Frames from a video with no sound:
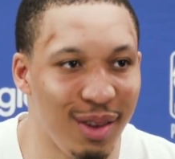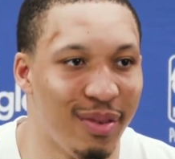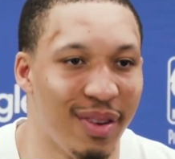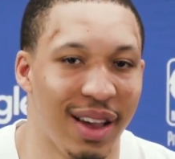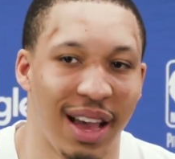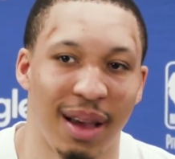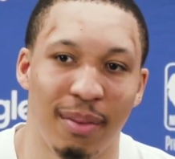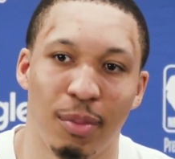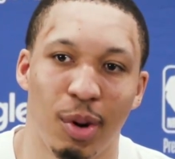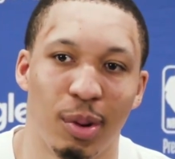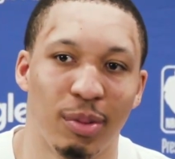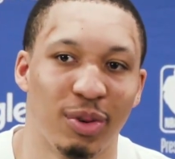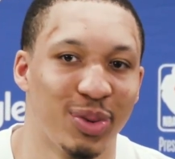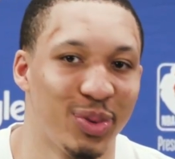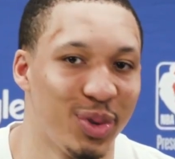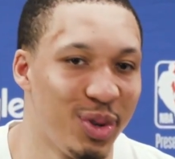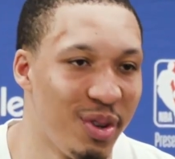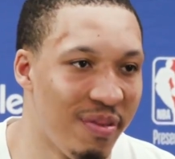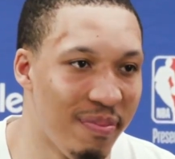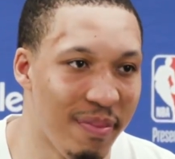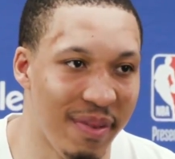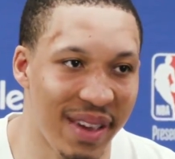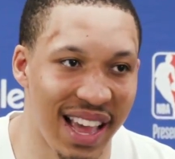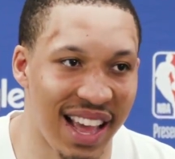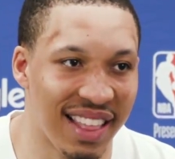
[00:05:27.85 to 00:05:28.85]
You've had moments where
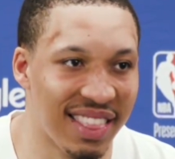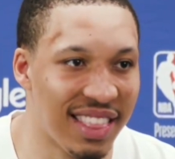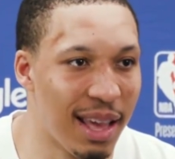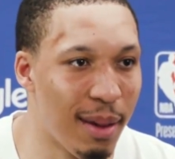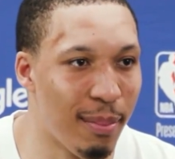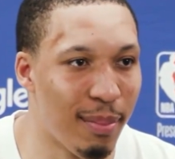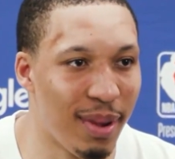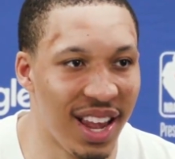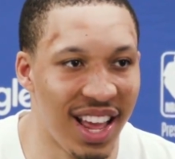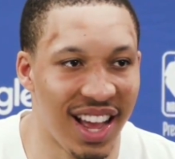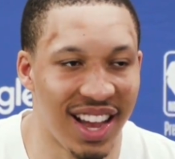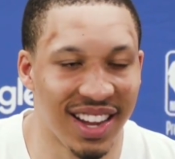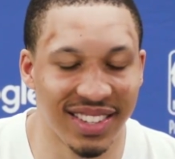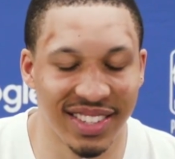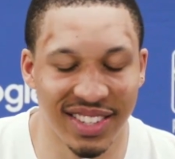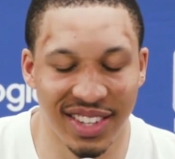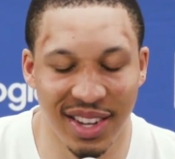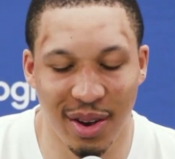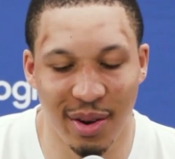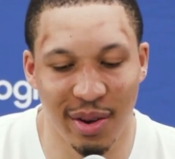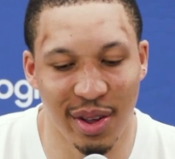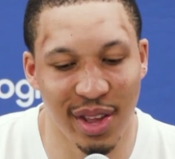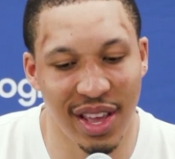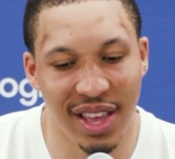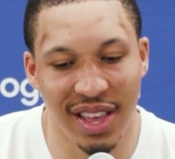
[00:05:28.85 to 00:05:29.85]
you've got that block.
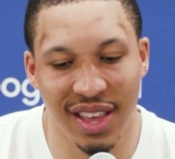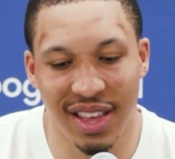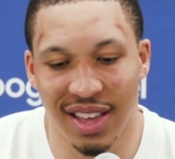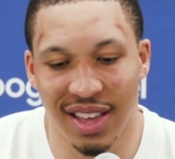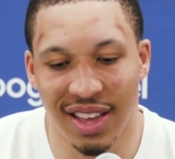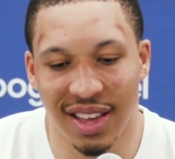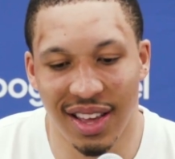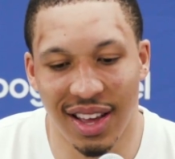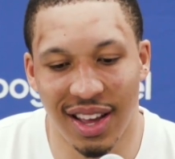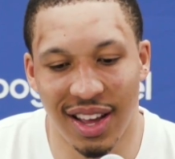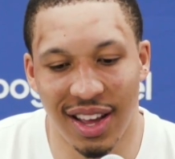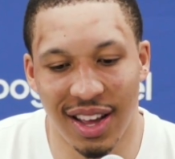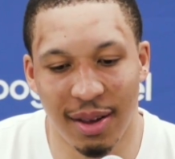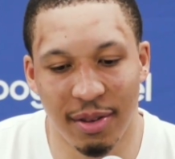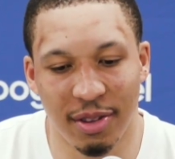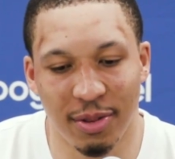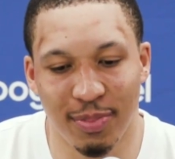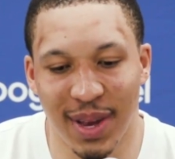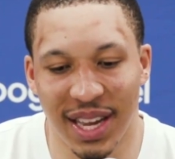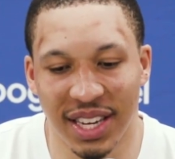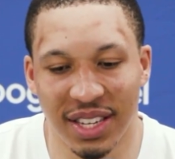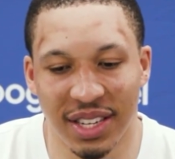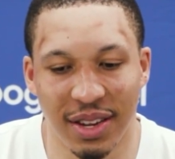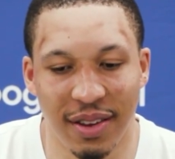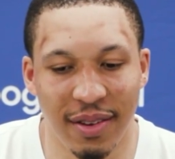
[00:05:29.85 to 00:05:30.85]
So
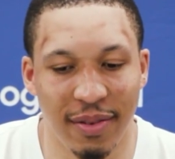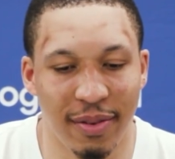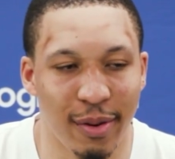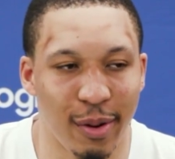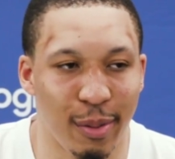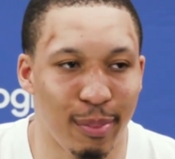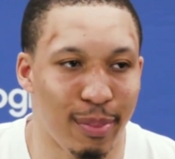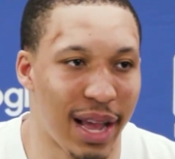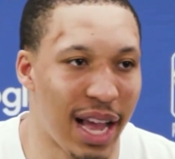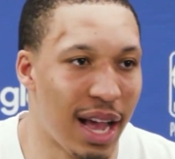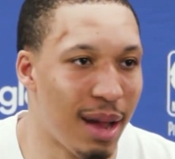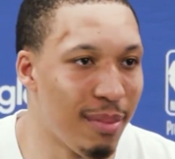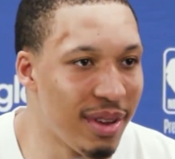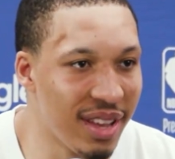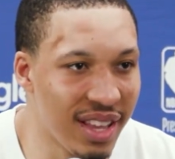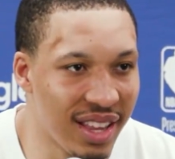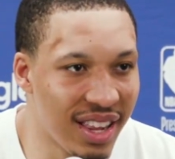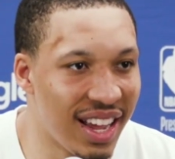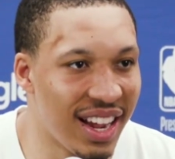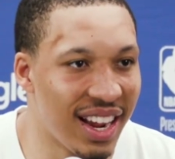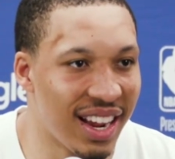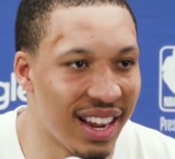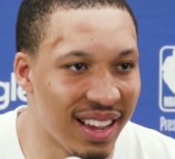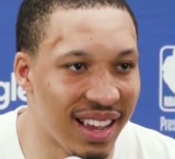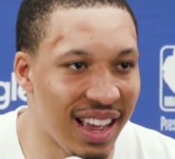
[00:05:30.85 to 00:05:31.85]
especially for Bobby,
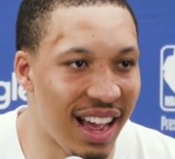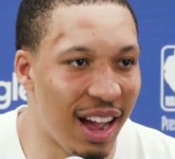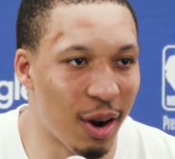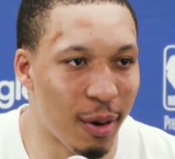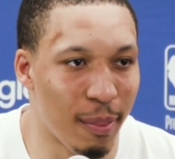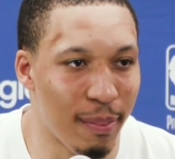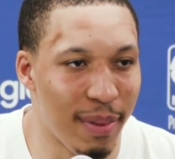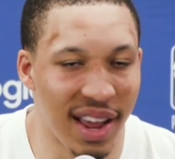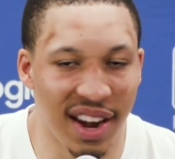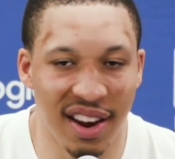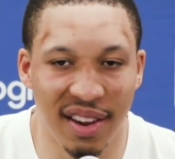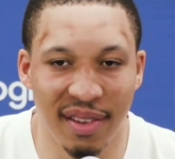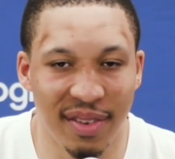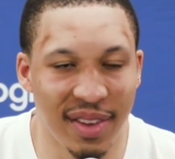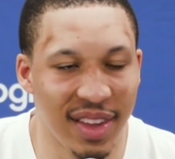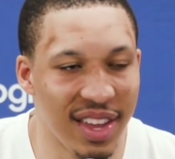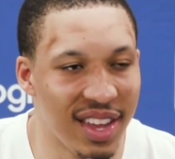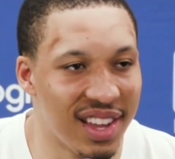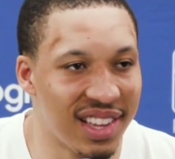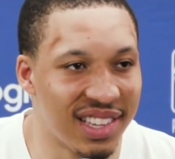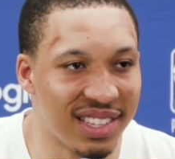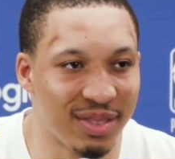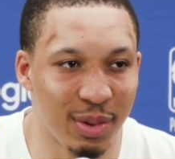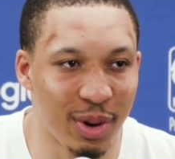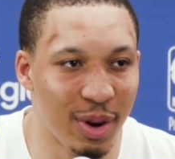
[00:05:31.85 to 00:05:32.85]
like how competitive he
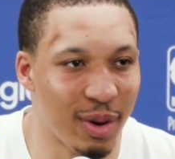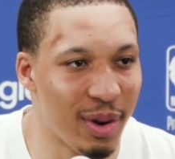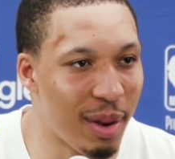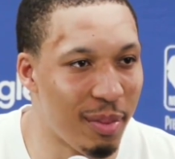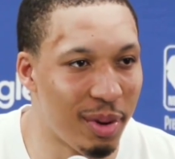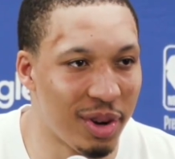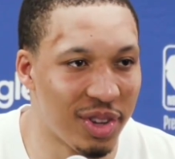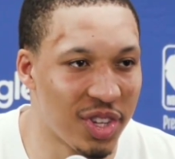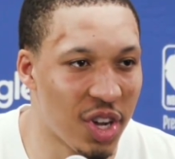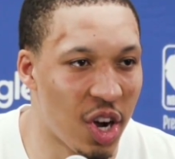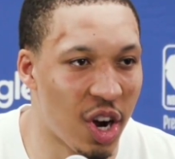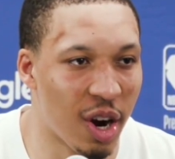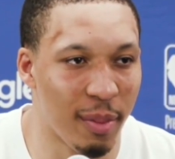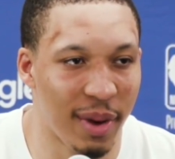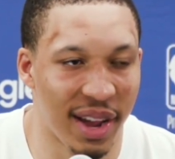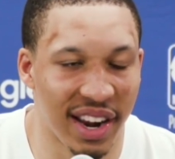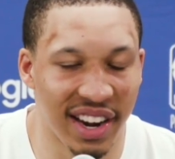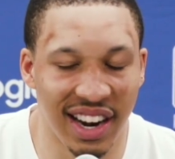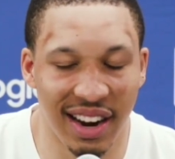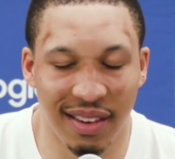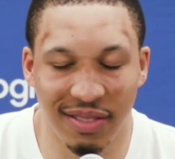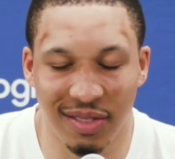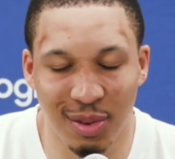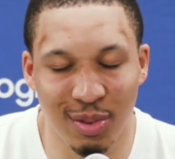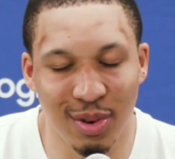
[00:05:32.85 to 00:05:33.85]
is, we were able to talk
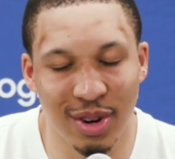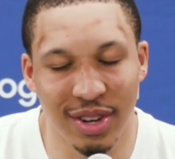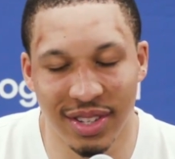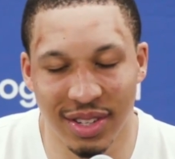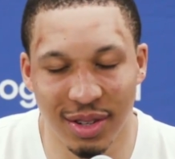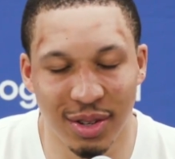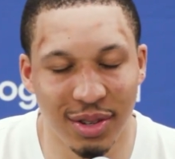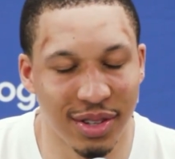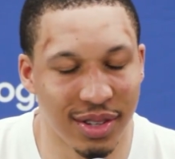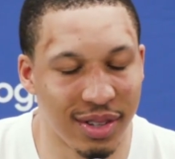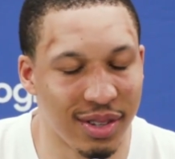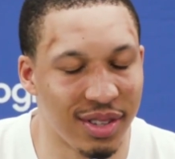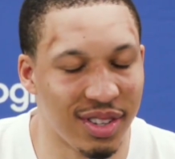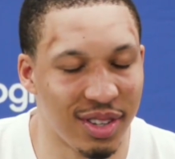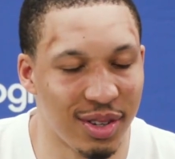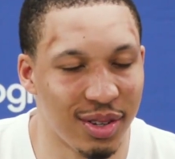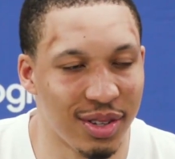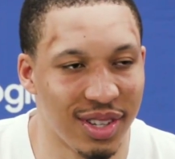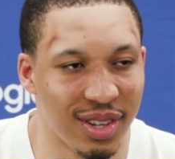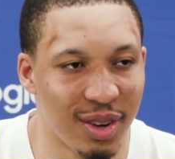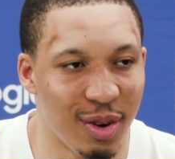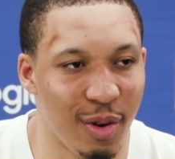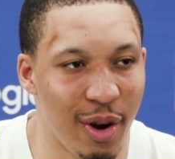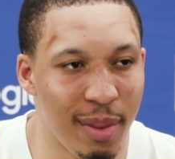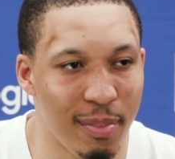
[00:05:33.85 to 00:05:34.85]
about it afterwards. It
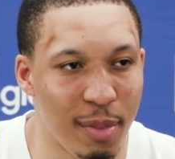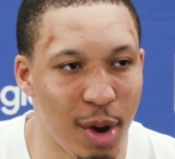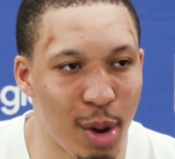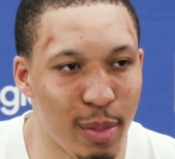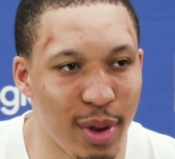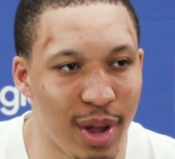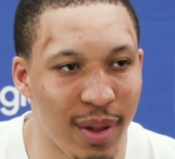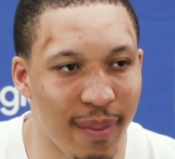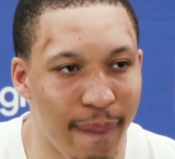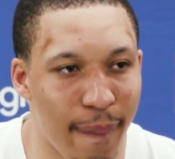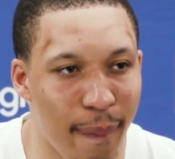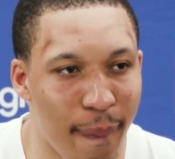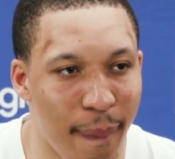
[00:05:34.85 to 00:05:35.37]
was a great moment.